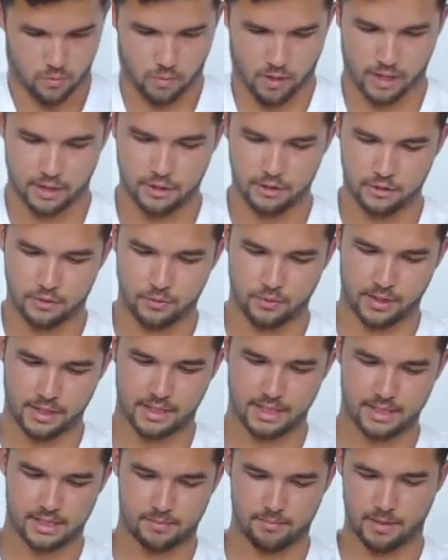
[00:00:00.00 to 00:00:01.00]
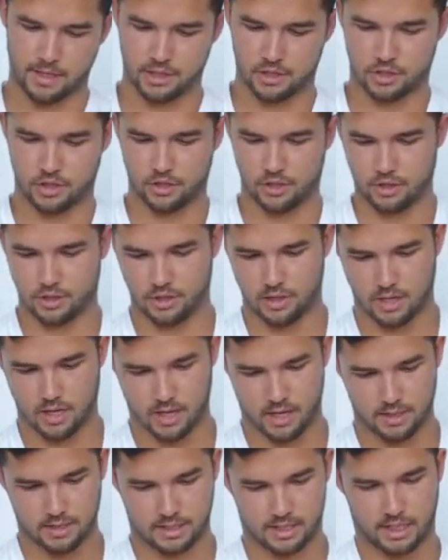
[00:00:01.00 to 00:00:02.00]
While you're doing this, make sure
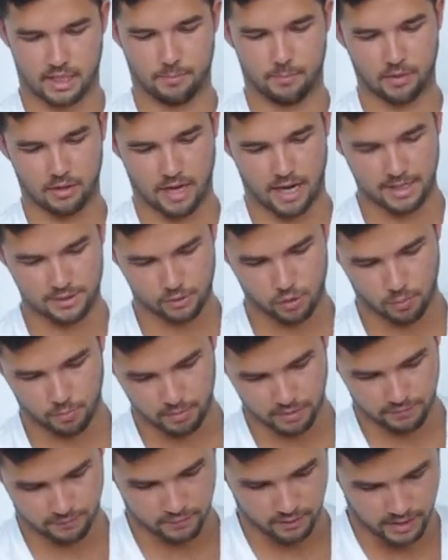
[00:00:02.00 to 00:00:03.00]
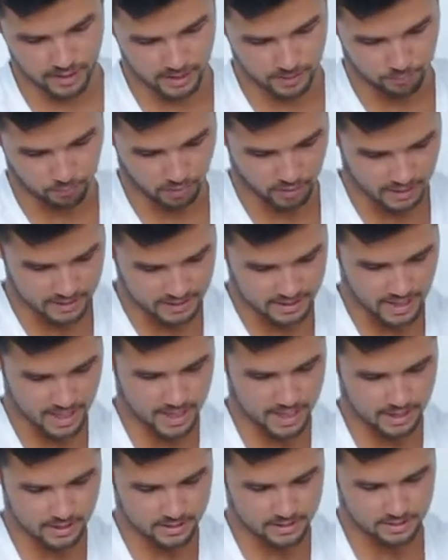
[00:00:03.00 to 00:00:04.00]
to keep your eyes open for any price
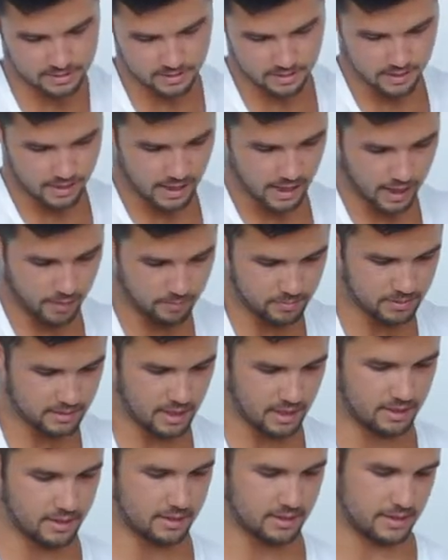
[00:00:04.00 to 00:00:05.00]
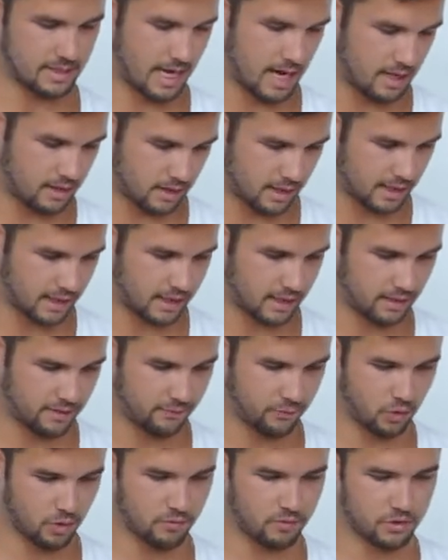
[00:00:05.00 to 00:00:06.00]
tags. Amazon does not like
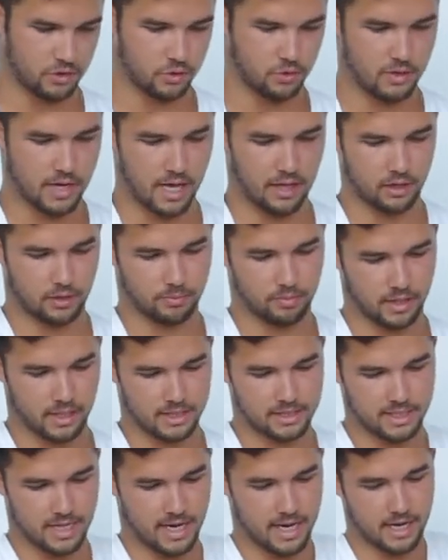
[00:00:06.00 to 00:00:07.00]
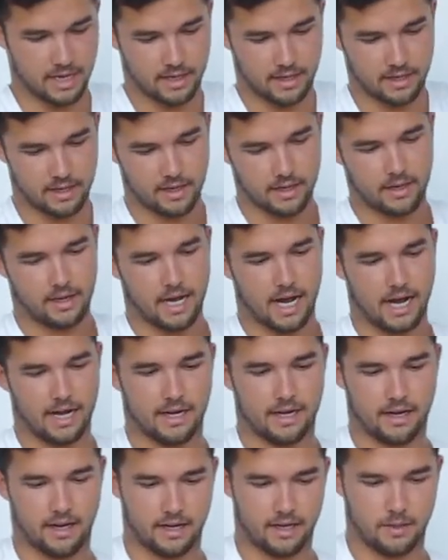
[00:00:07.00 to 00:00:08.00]
it if you have a $2 price tag
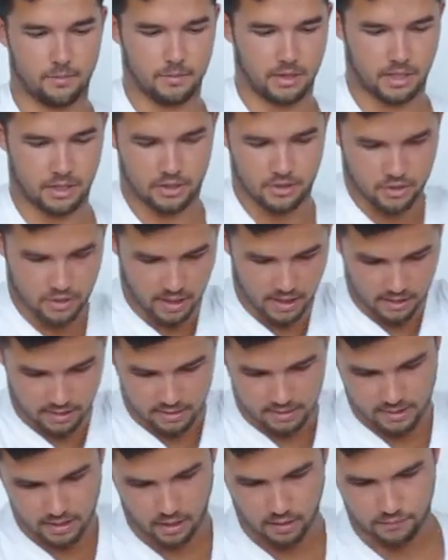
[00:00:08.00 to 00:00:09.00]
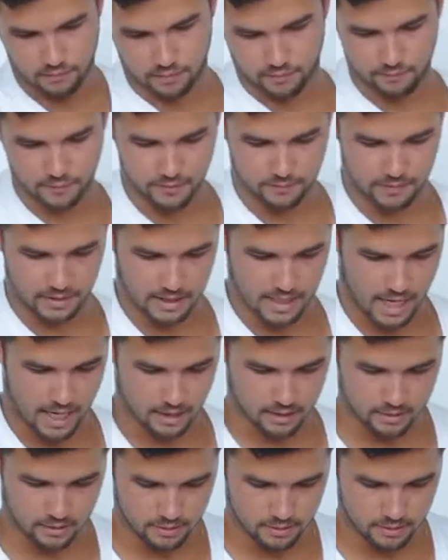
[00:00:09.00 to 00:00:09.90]
on an item that you're trying to sell for $50,